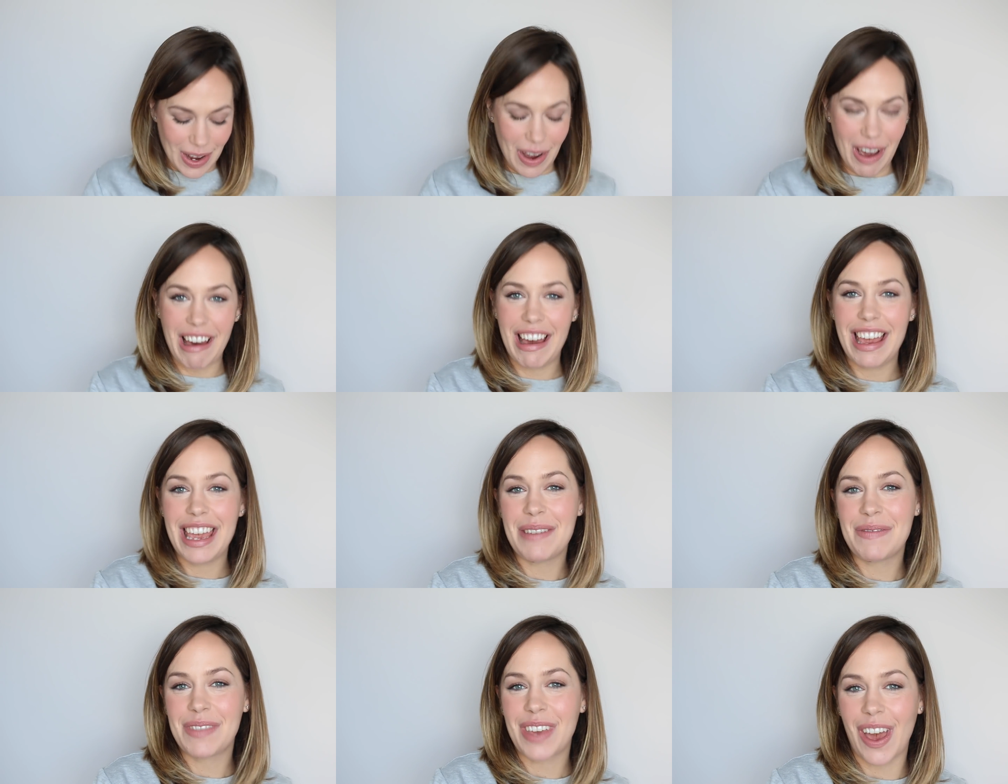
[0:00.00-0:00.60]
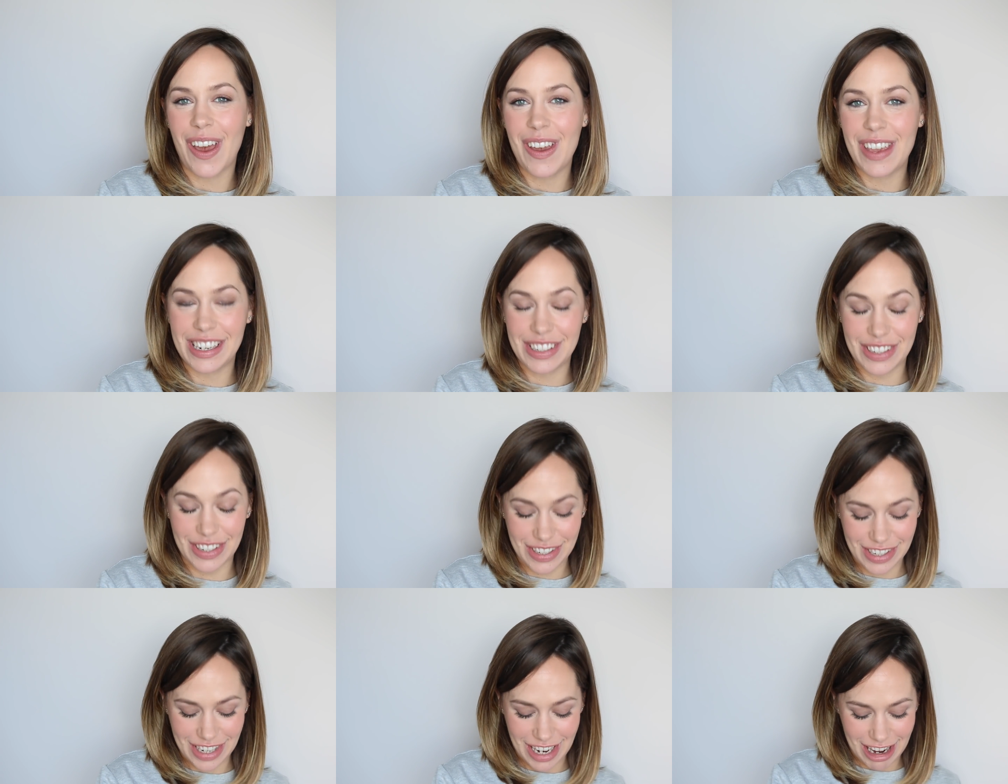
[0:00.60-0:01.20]
I am going
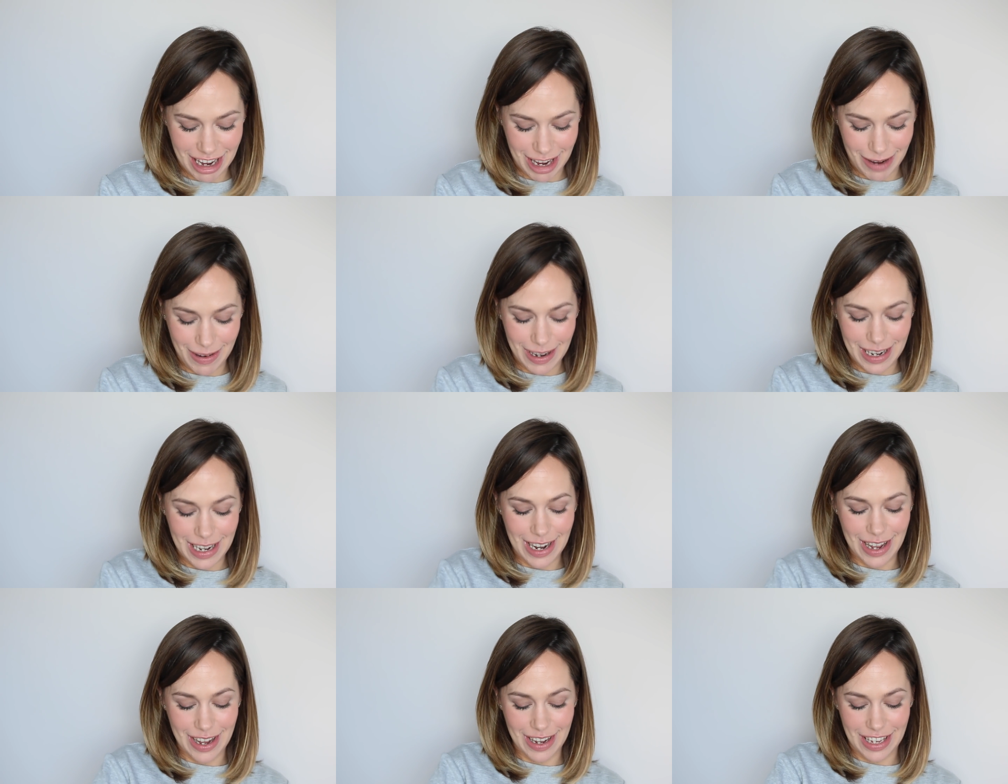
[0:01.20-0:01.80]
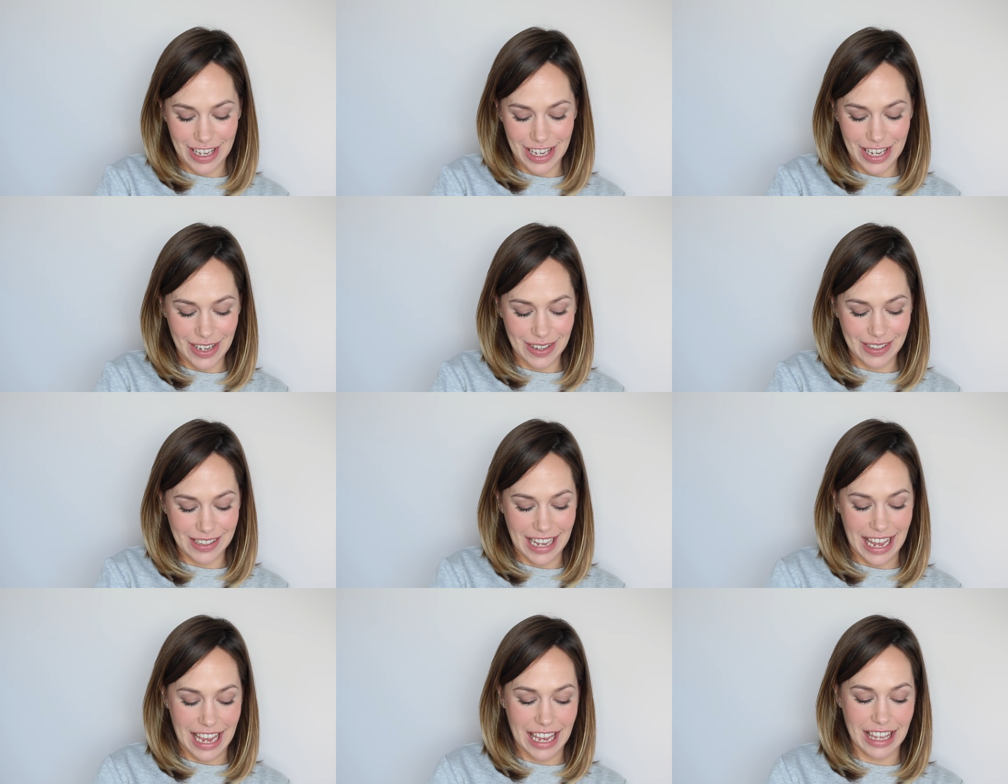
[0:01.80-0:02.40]
to show you a look
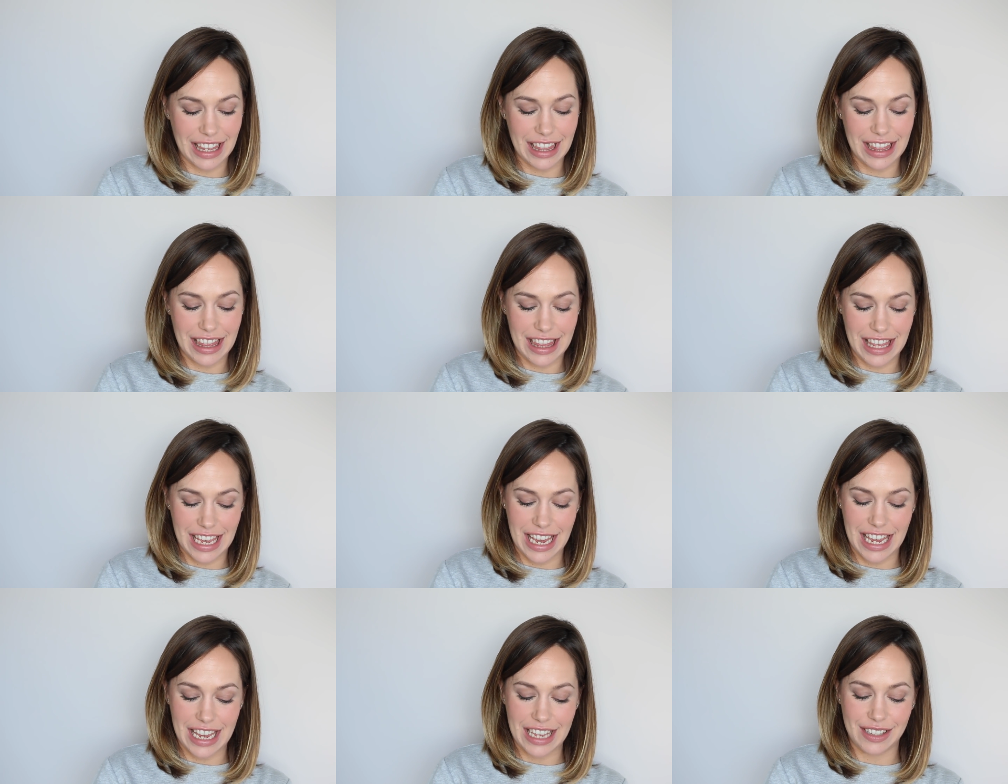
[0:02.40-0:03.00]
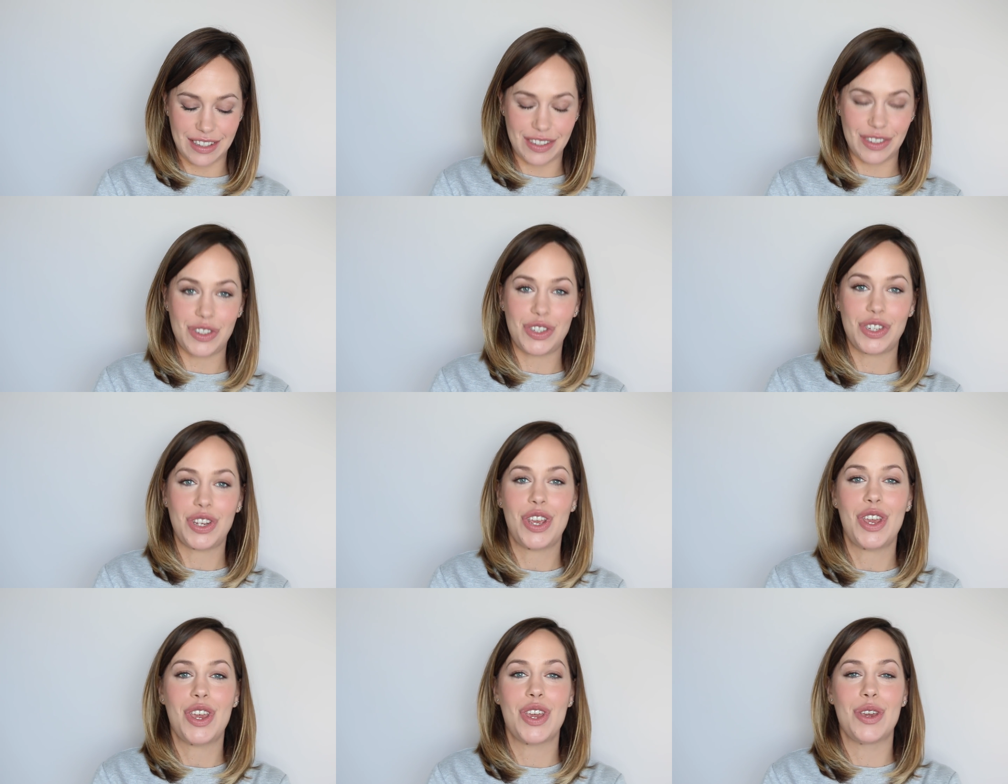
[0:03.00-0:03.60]
using these
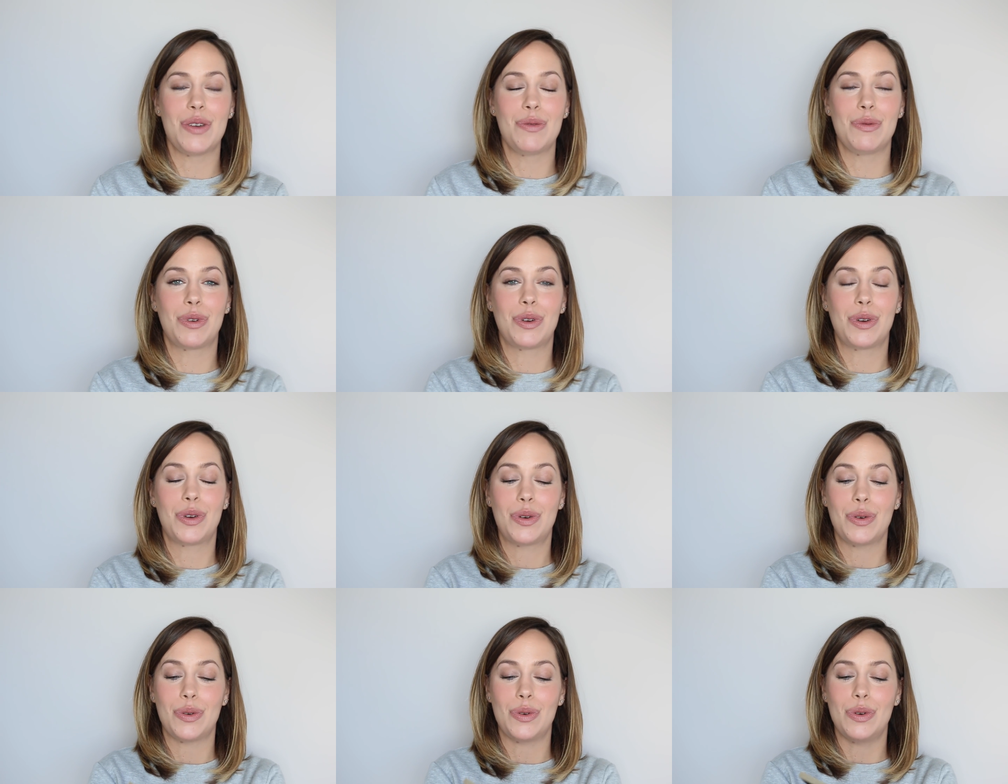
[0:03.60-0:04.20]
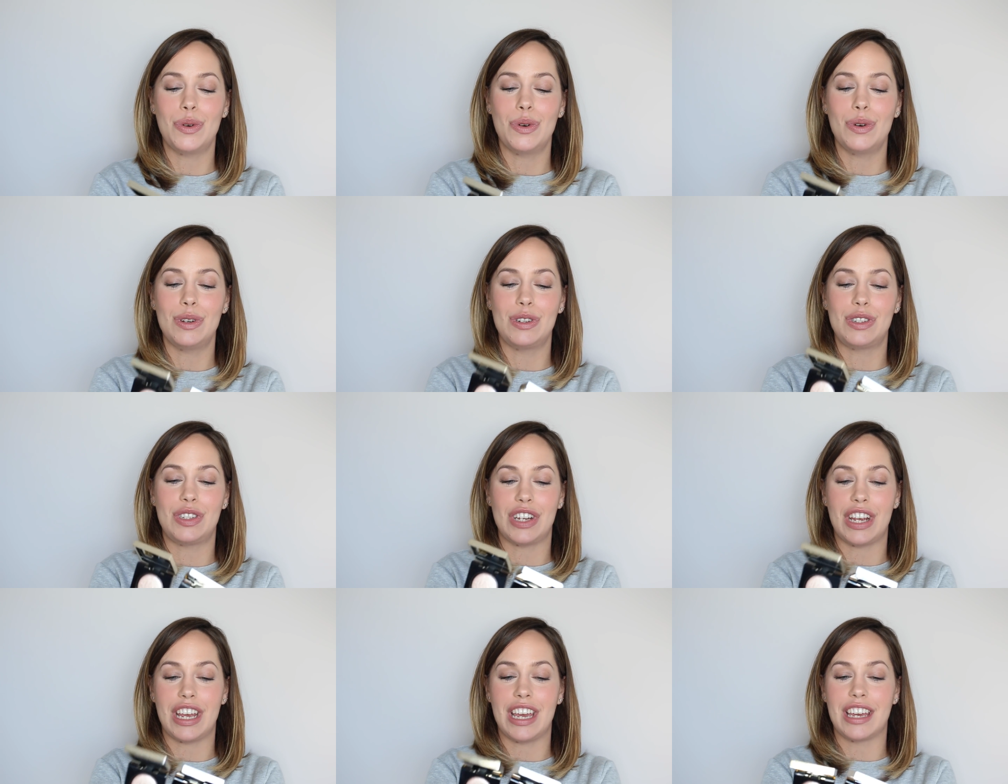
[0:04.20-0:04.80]
two
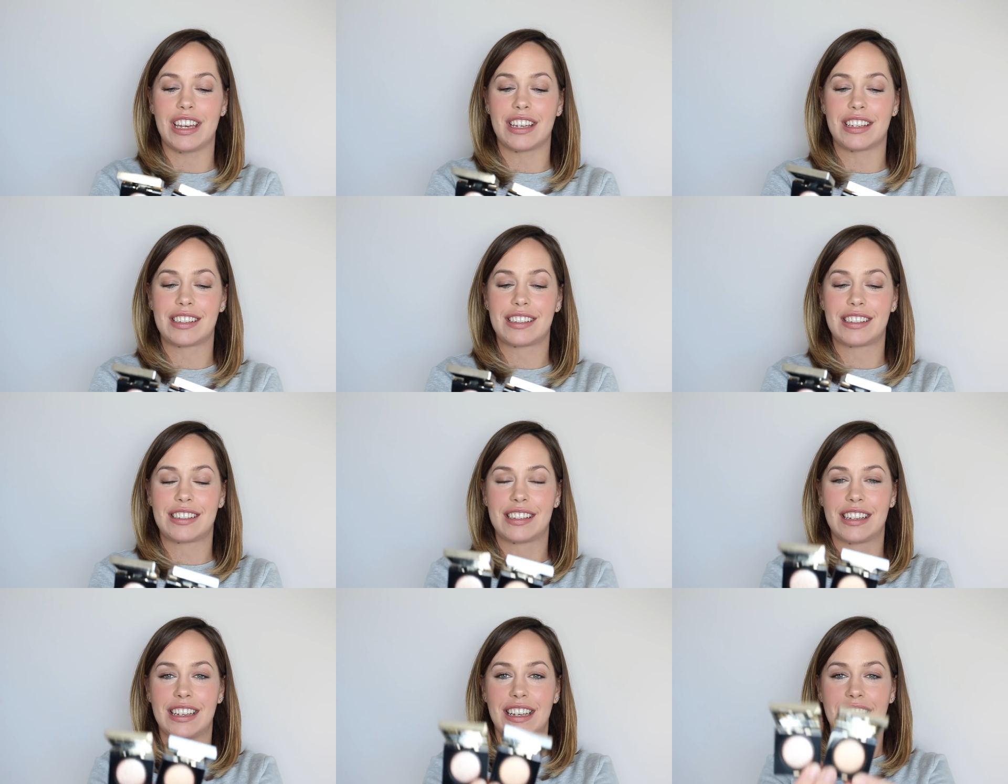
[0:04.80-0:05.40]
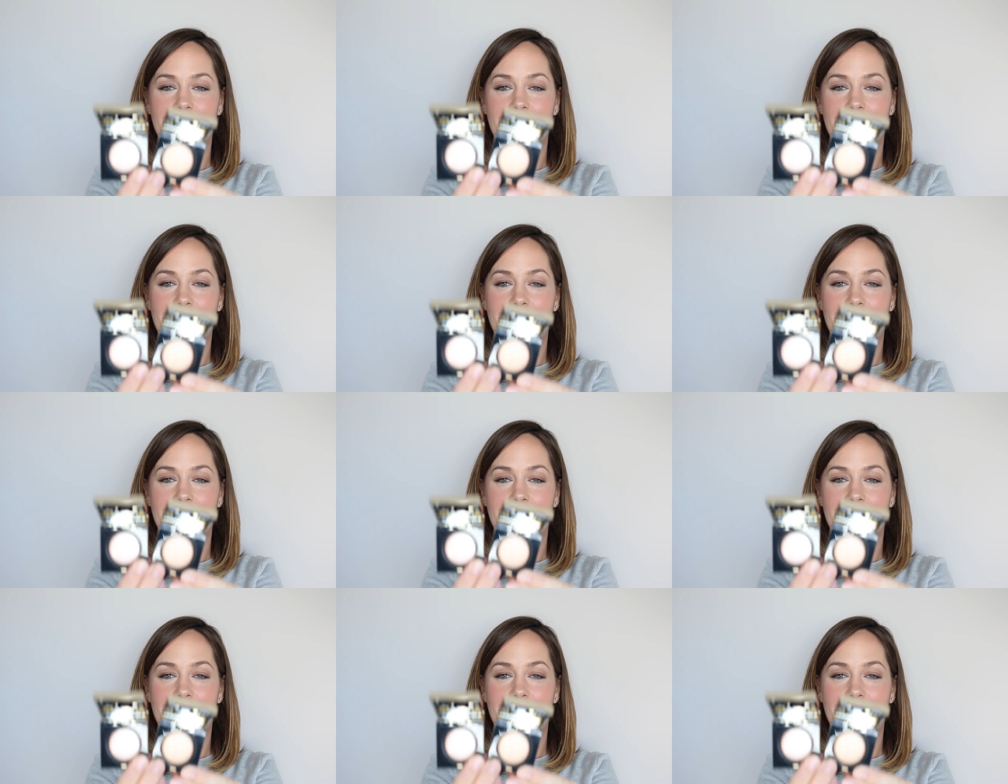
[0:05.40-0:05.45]
gorgeous